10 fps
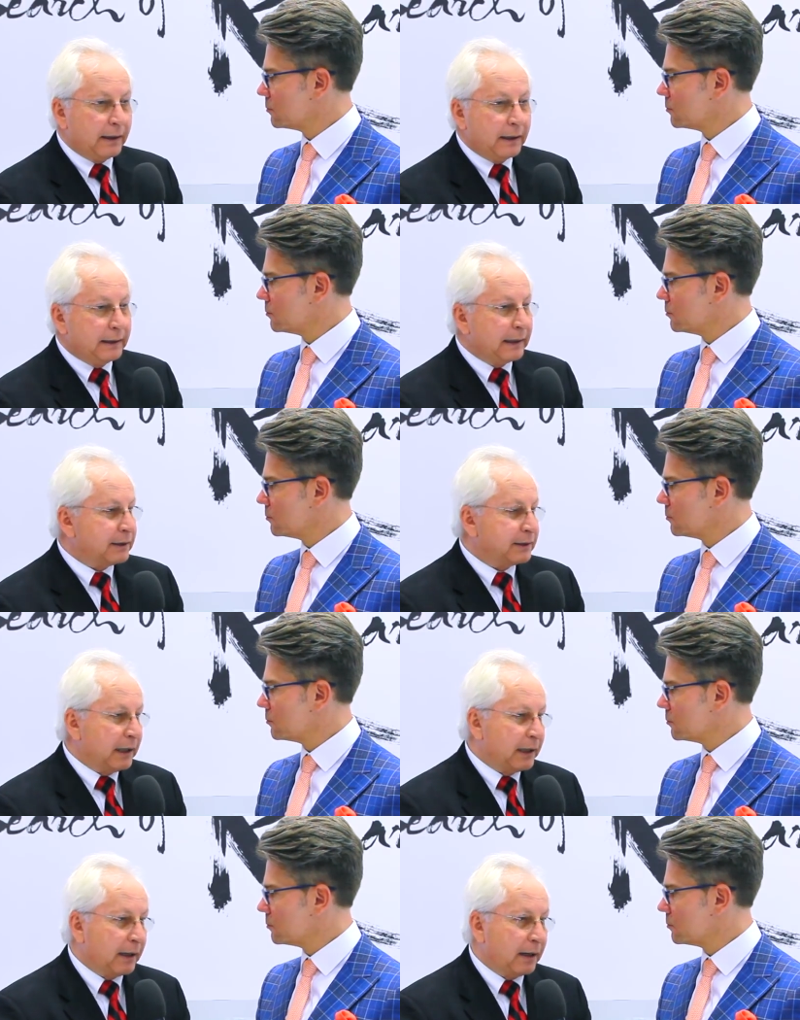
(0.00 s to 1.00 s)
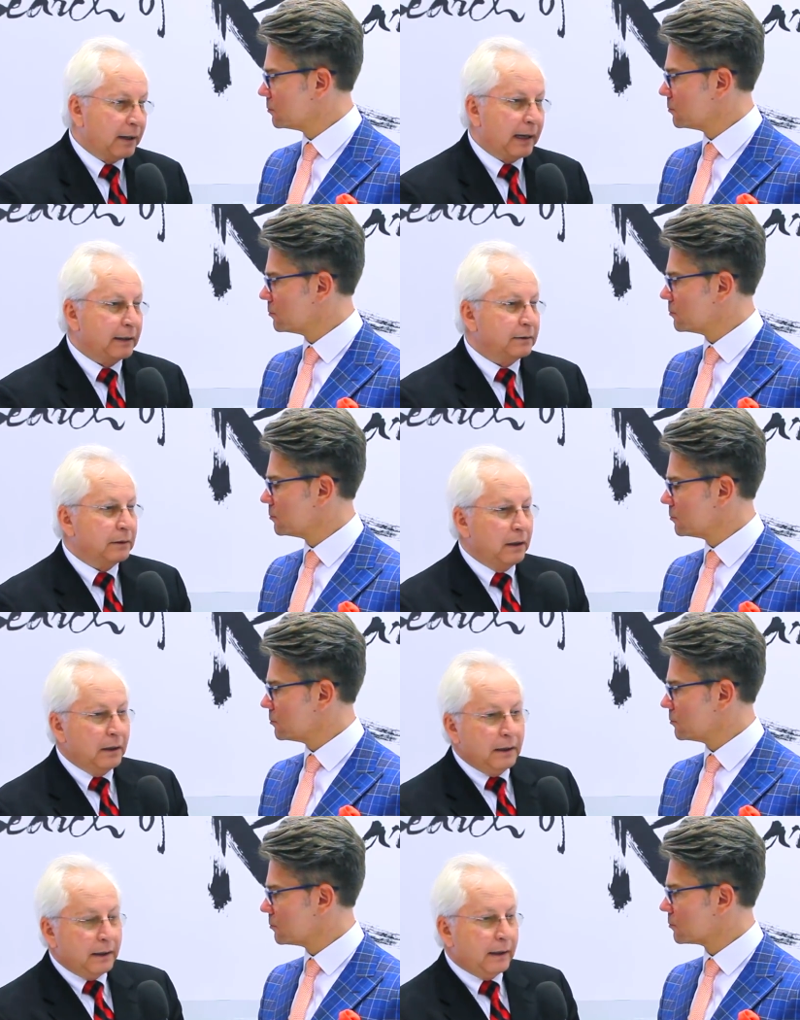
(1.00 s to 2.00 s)
Speaker 1: uh, NextEra, like
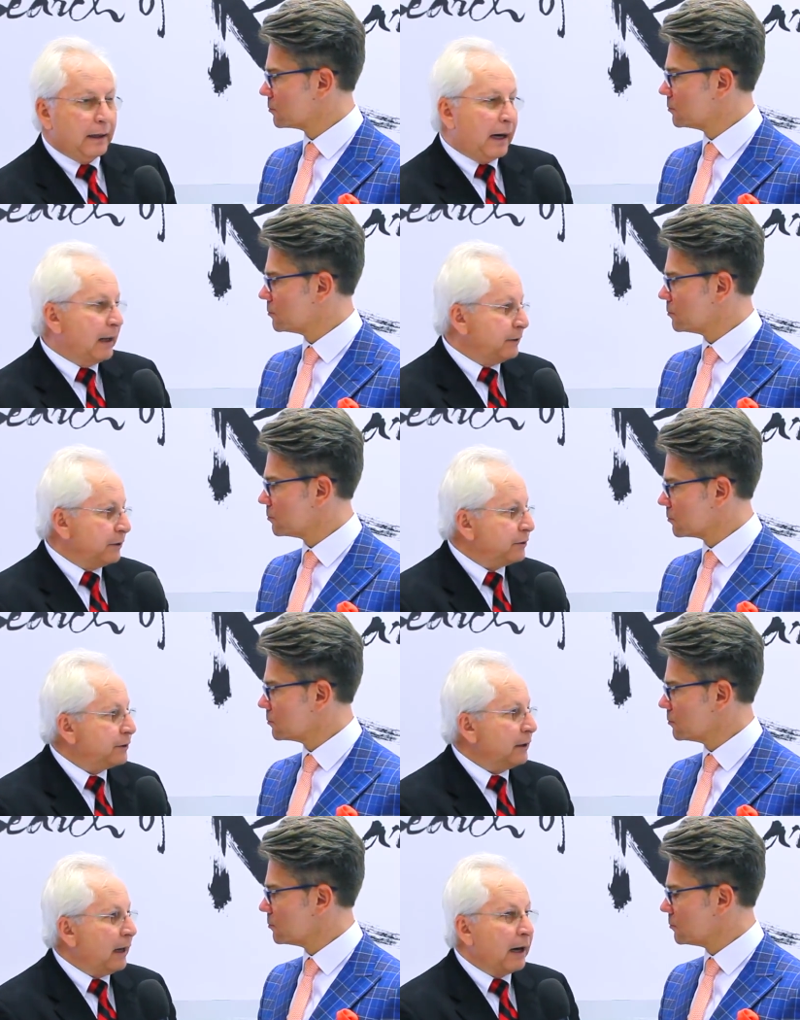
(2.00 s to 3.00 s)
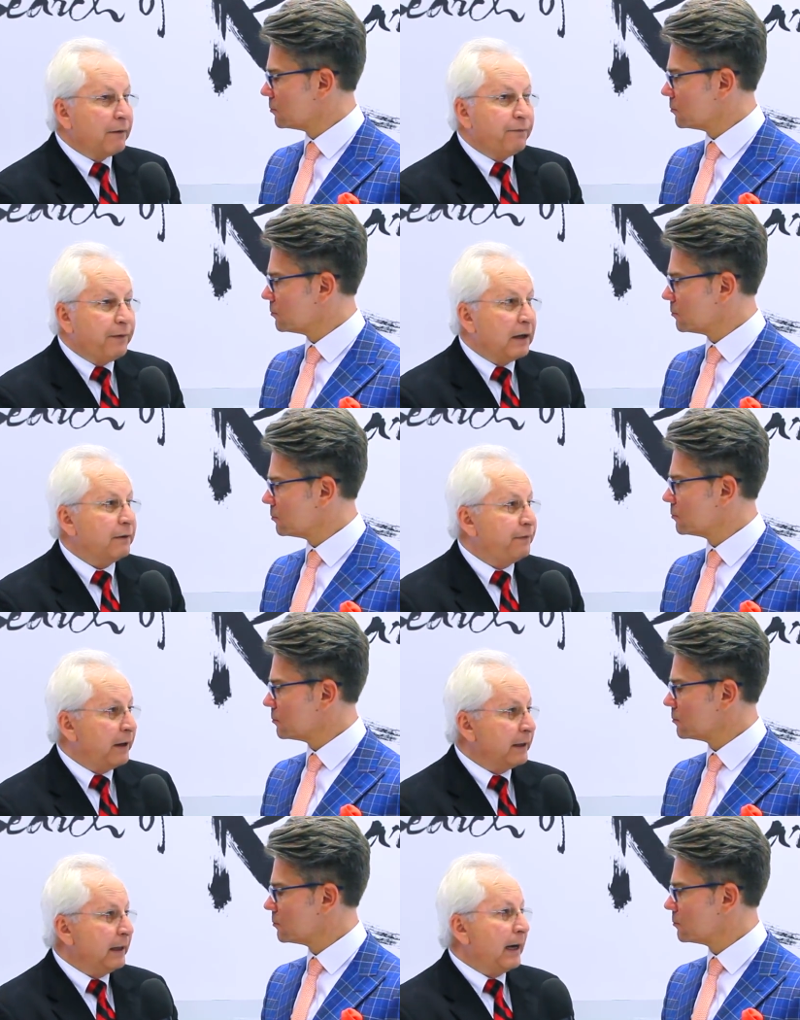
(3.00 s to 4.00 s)
uh, others, are very,
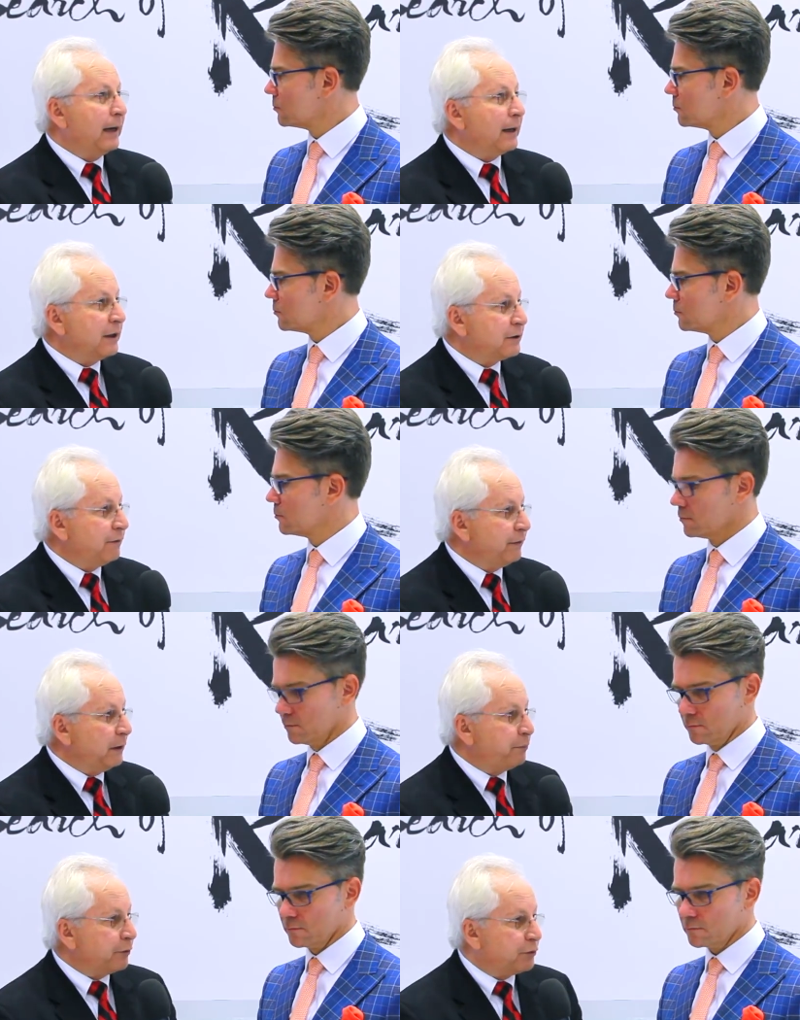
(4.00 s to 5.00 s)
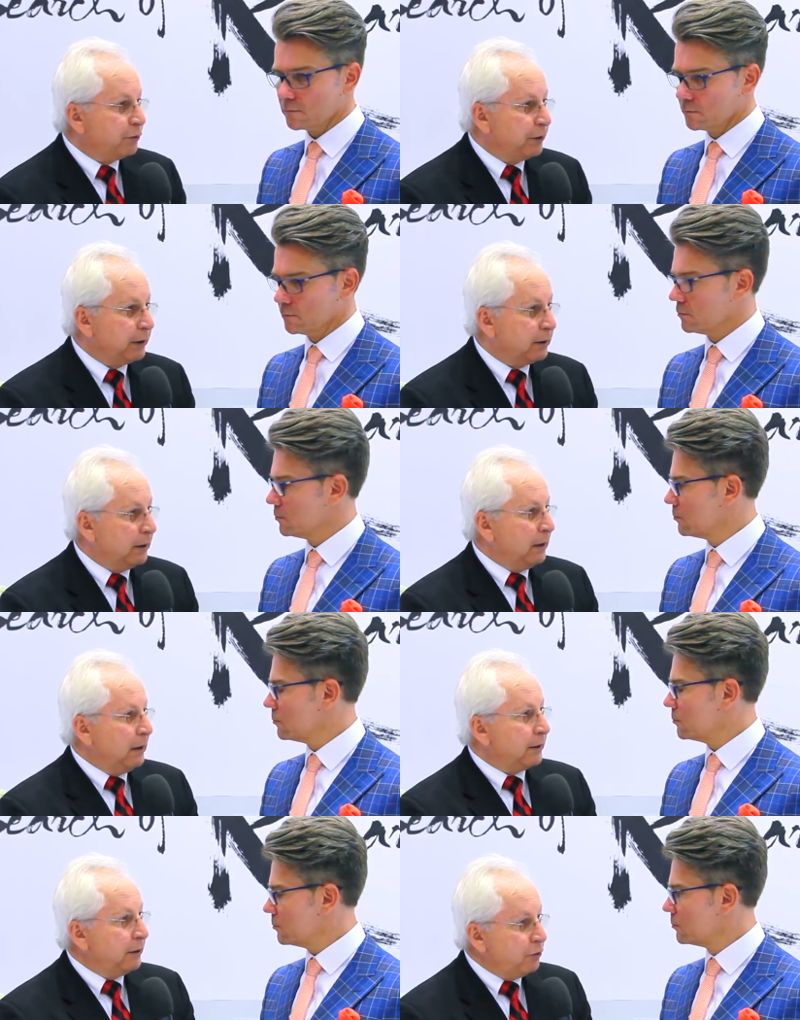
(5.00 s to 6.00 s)
very aggressively pursuing
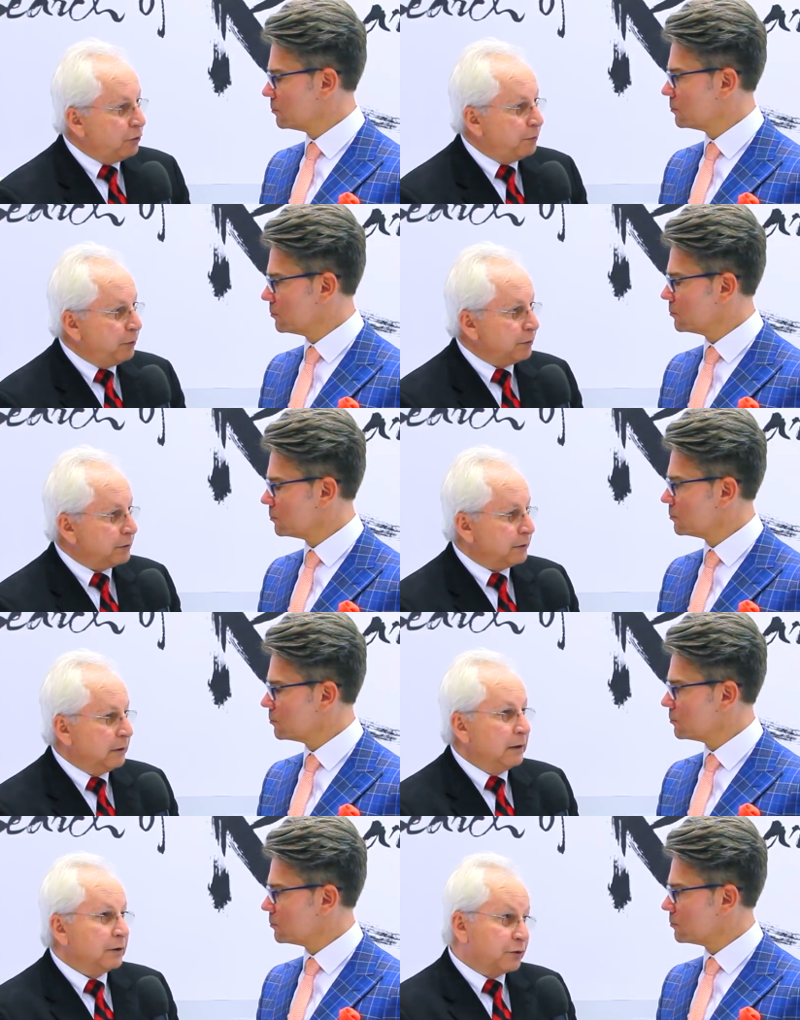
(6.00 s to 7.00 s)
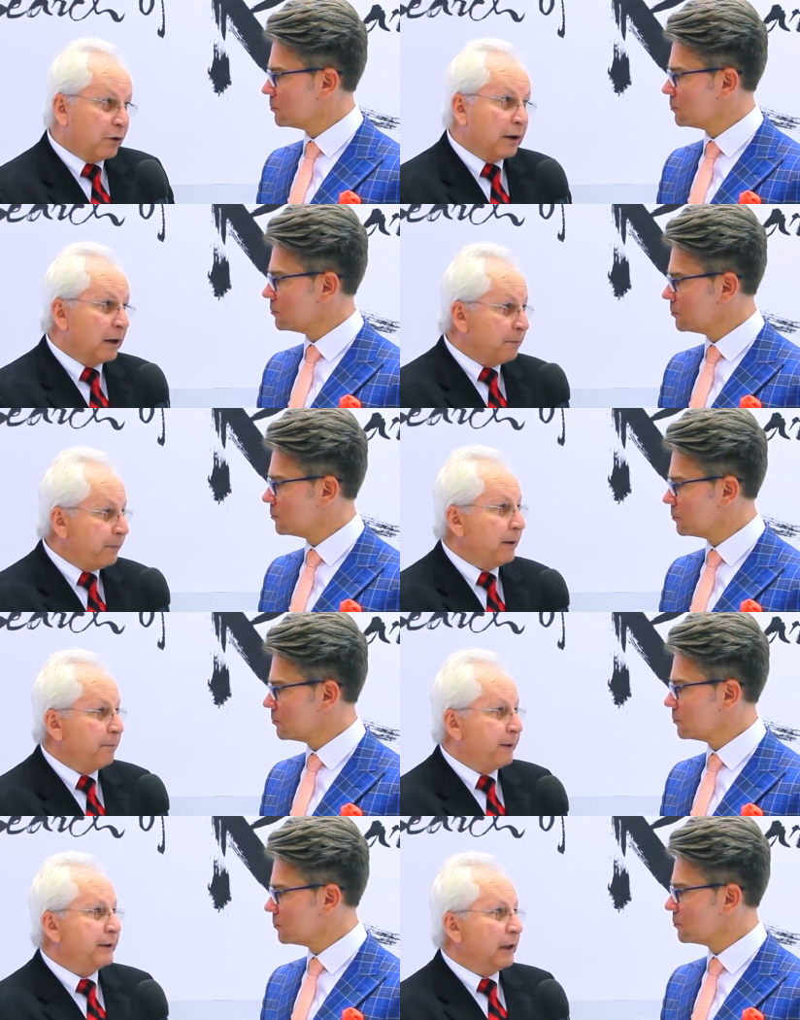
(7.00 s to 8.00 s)
renewables, solar
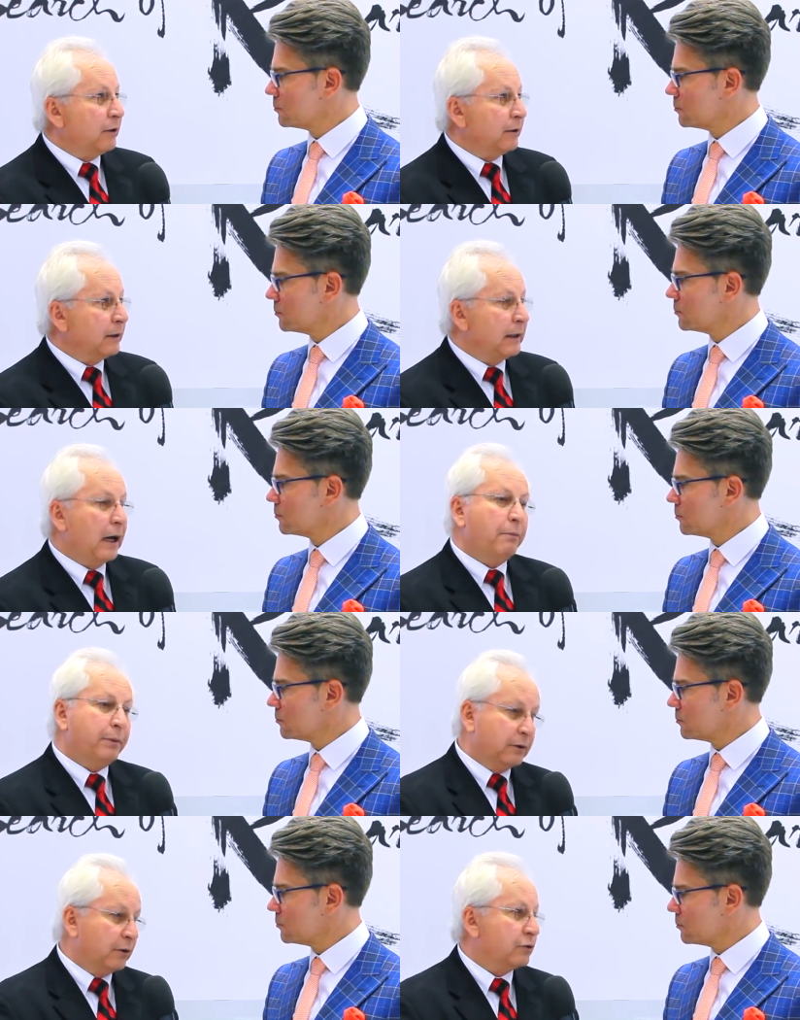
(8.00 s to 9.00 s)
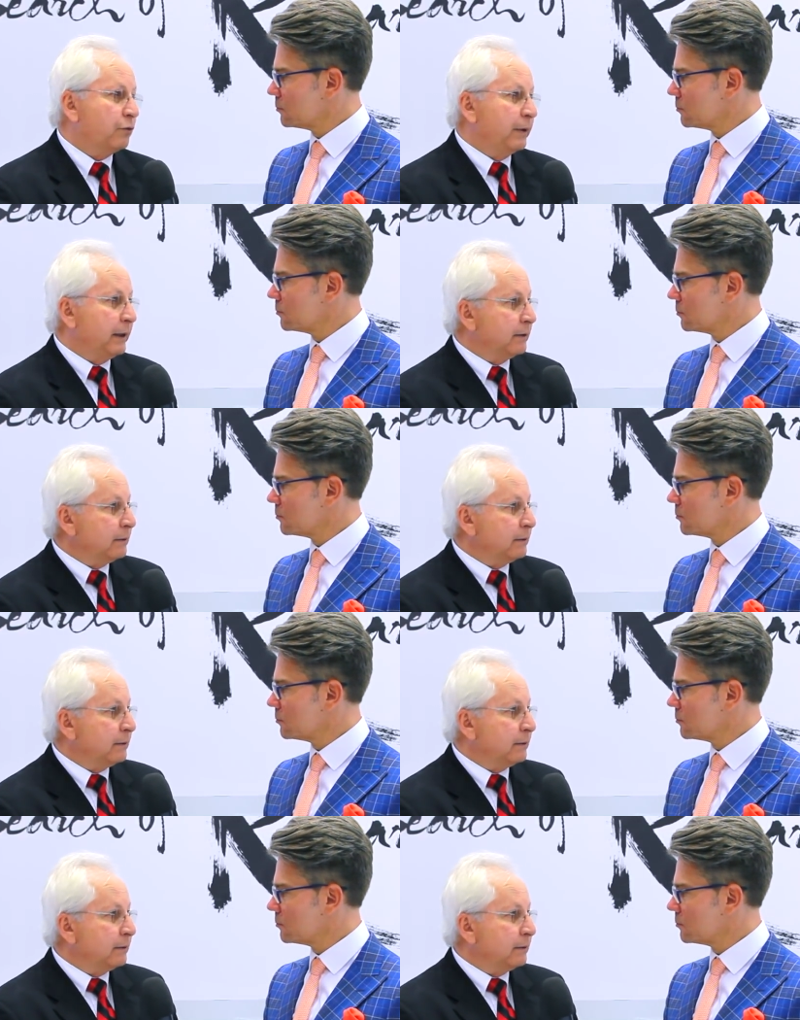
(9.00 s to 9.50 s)
particularly now, but also wind.